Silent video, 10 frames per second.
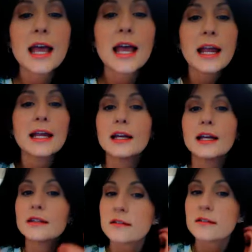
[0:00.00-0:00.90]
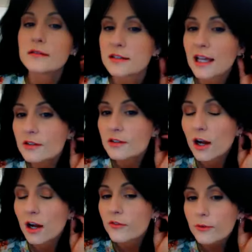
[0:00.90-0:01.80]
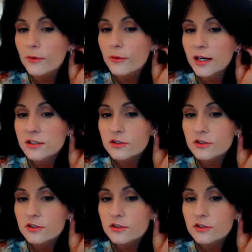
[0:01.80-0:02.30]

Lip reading: And the necklace, or the earrings,